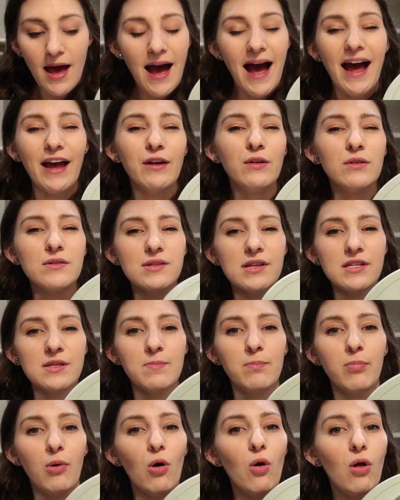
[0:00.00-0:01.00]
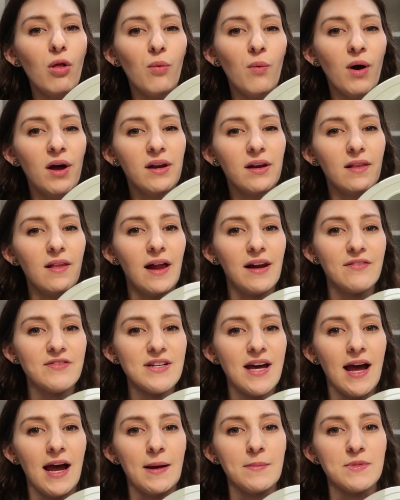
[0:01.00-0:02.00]
I use this bowl one a lot of
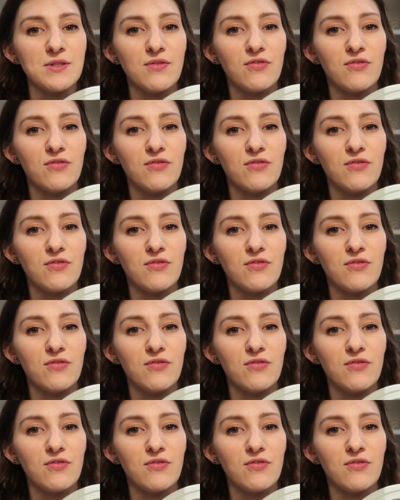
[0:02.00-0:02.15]
times